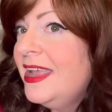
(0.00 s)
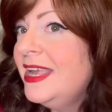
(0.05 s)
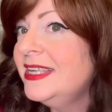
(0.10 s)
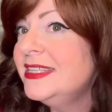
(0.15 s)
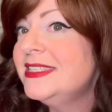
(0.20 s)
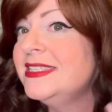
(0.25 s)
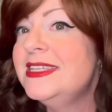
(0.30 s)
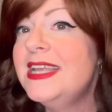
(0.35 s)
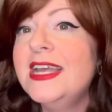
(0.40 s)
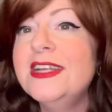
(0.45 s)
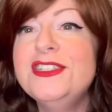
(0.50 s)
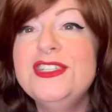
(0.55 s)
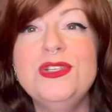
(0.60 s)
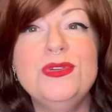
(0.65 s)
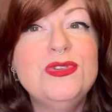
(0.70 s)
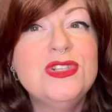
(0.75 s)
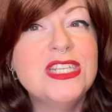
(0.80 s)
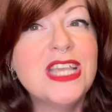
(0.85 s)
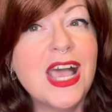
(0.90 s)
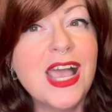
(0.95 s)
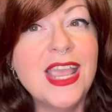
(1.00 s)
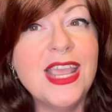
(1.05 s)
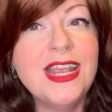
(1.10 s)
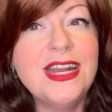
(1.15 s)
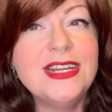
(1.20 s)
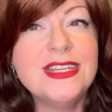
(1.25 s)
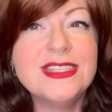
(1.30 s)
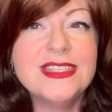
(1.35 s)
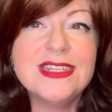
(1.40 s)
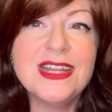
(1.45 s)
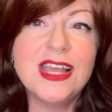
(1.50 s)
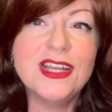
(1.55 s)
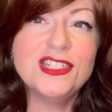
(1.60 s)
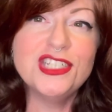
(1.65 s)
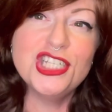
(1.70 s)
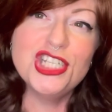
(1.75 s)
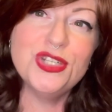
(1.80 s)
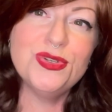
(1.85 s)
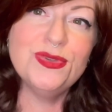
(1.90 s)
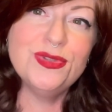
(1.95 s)
It's not too tight. It's not
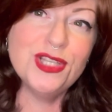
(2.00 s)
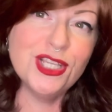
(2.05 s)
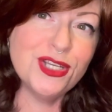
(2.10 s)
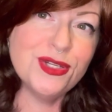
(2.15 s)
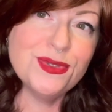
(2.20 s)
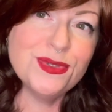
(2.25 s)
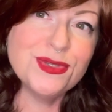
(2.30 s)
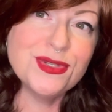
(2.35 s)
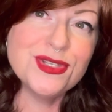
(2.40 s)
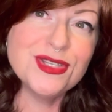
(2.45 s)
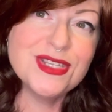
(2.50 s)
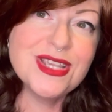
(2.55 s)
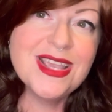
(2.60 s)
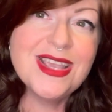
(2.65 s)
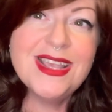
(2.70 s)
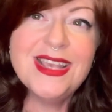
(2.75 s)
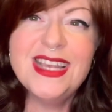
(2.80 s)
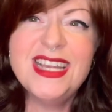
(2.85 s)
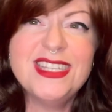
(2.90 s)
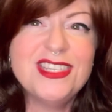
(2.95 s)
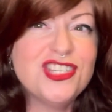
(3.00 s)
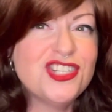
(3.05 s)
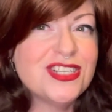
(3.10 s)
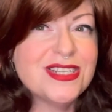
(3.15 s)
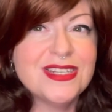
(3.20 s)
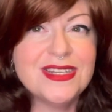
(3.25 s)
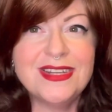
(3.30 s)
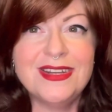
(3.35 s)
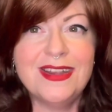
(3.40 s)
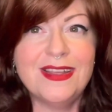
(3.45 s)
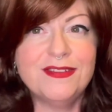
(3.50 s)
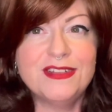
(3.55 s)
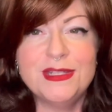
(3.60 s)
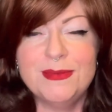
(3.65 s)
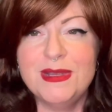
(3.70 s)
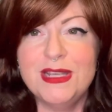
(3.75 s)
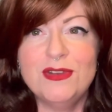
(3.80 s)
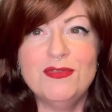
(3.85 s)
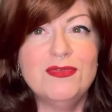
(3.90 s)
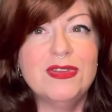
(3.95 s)
too loose. It's just enough to
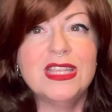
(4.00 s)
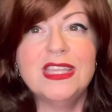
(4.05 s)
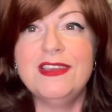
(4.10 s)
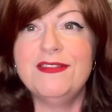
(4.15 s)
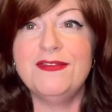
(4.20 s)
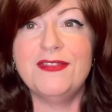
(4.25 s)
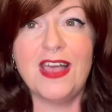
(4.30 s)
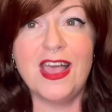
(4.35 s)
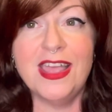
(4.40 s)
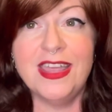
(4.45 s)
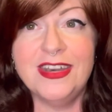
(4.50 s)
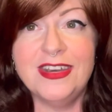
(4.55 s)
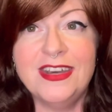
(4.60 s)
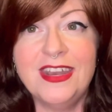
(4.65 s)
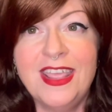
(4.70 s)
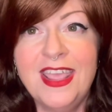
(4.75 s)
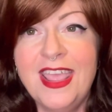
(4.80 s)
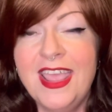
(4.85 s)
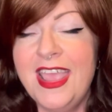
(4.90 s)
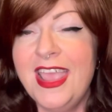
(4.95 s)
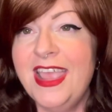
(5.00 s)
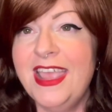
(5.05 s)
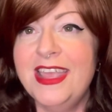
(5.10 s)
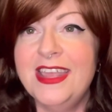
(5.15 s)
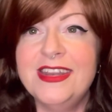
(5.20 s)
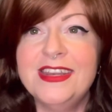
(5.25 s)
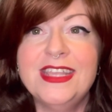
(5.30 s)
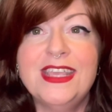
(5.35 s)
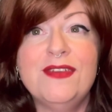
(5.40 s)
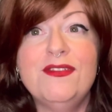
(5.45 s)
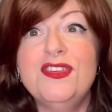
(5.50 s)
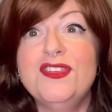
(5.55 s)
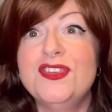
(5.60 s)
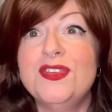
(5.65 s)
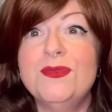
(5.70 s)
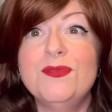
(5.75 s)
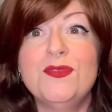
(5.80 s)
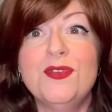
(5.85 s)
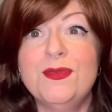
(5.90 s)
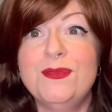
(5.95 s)
be really fun and give you
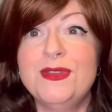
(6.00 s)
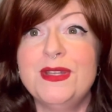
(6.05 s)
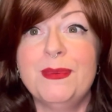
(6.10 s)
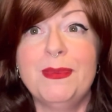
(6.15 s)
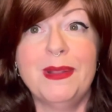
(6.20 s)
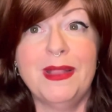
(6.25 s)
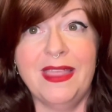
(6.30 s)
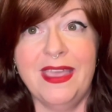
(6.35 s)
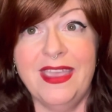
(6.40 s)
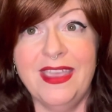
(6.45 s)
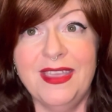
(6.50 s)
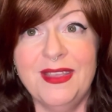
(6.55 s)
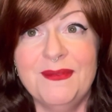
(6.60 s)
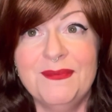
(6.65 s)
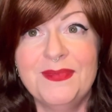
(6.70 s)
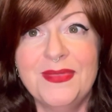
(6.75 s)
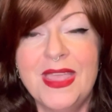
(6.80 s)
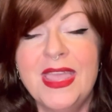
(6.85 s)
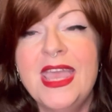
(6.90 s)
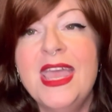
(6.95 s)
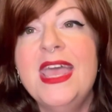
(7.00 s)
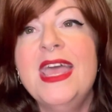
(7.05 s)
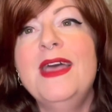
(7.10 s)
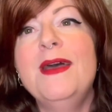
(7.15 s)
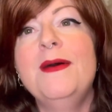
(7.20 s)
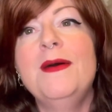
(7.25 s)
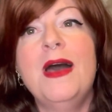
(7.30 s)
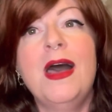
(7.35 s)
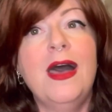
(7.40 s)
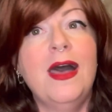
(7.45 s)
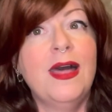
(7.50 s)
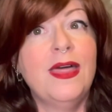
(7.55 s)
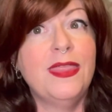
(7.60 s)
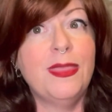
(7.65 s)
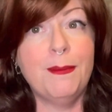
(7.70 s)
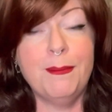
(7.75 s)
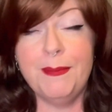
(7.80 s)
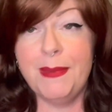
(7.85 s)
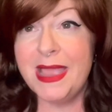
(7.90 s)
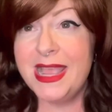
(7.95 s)
some room to play.
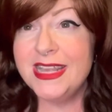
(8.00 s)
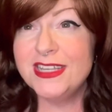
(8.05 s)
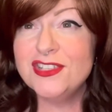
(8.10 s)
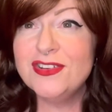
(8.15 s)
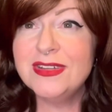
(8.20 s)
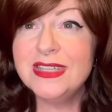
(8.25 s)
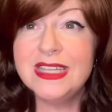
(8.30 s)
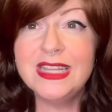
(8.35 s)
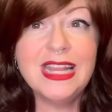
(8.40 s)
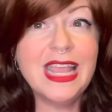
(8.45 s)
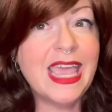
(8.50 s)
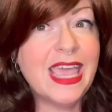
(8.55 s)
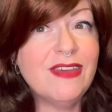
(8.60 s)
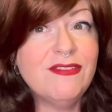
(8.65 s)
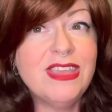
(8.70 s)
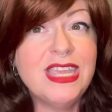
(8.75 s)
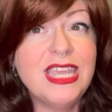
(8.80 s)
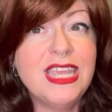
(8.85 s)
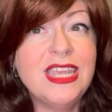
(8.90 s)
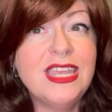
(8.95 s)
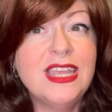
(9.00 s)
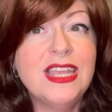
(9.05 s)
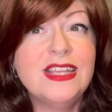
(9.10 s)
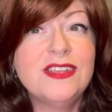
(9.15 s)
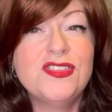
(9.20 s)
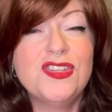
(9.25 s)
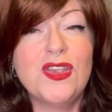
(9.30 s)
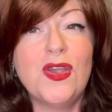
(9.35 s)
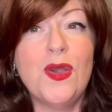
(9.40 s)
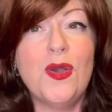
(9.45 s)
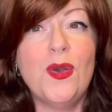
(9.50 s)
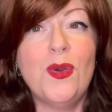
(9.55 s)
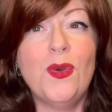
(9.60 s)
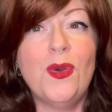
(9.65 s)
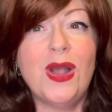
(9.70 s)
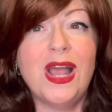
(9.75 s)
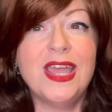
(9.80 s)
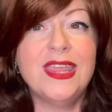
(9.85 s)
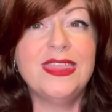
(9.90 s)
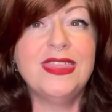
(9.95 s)
The bangs are a little heavy,
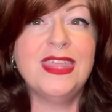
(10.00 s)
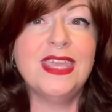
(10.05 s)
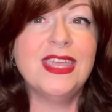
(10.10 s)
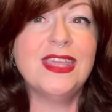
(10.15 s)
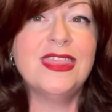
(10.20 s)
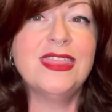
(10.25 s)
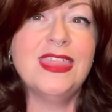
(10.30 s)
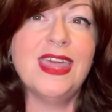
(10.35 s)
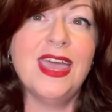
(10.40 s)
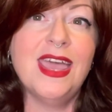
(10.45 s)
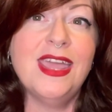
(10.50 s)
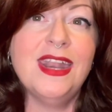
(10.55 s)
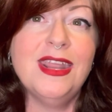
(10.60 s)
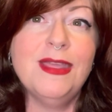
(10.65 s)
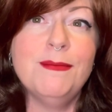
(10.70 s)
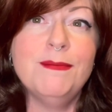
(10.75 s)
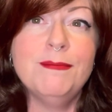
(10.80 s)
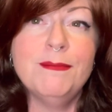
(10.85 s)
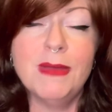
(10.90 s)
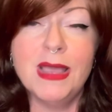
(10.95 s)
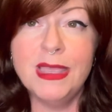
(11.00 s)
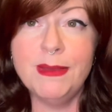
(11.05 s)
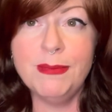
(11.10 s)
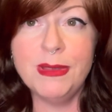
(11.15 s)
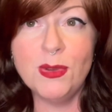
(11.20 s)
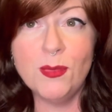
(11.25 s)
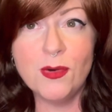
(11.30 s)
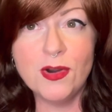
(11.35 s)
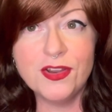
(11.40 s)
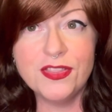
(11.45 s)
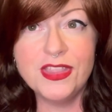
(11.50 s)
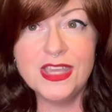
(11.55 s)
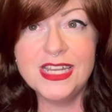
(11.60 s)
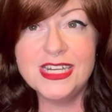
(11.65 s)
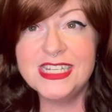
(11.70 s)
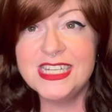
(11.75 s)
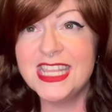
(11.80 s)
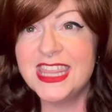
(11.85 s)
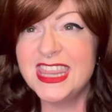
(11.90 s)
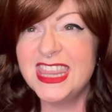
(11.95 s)
so I think that it might be worth
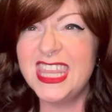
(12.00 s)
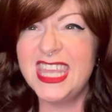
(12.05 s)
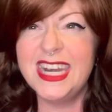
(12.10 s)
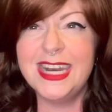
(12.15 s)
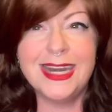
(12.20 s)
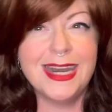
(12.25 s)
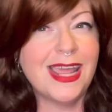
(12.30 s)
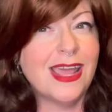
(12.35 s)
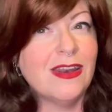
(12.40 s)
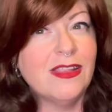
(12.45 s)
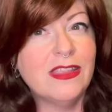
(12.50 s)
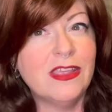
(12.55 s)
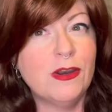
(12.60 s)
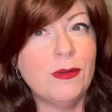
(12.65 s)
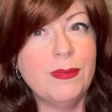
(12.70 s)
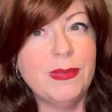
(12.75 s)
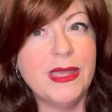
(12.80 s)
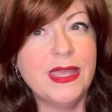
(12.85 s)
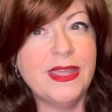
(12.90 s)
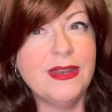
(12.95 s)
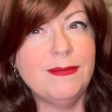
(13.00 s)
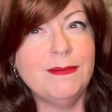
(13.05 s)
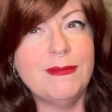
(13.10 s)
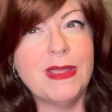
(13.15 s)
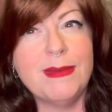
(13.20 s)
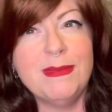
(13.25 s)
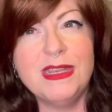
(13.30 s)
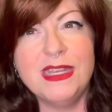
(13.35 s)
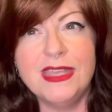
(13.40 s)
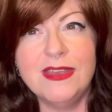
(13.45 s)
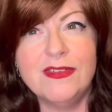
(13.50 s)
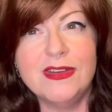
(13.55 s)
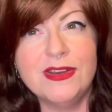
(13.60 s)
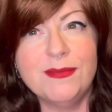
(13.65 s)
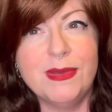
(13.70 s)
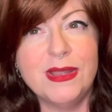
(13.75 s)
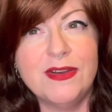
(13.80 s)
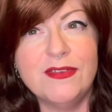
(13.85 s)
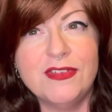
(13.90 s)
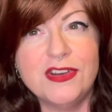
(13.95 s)
it to thin it out a little bit and maybe give it a
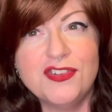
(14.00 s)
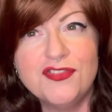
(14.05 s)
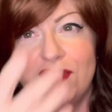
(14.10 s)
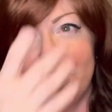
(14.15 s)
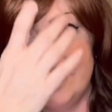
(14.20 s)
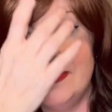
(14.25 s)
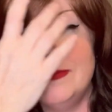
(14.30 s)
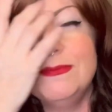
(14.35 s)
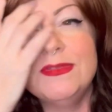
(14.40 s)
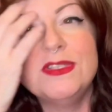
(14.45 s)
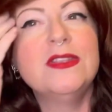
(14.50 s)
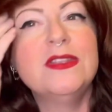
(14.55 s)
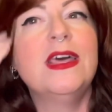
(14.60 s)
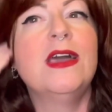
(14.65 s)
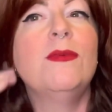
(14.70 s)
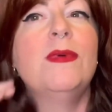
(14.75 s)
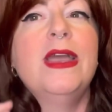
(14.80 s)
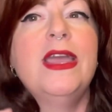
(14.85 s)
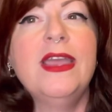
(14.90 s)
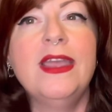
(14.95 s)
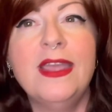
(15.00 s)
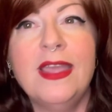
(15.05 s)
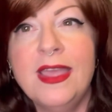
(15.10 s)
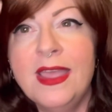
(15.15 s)
bit of a trim so that way